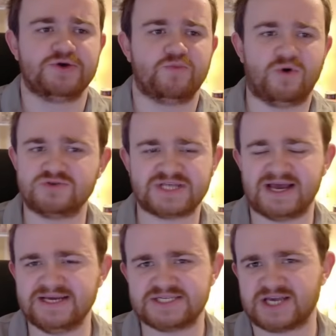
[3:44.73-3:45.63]
Whilst
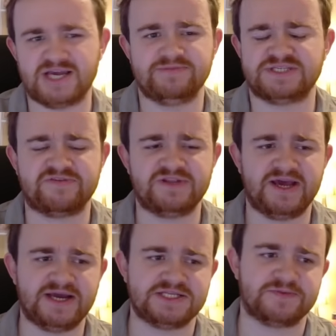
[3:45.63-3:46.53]
that Ace game is
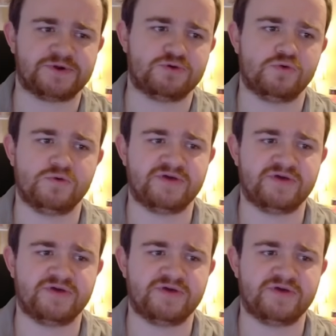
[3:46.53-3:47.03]
definitely atypical,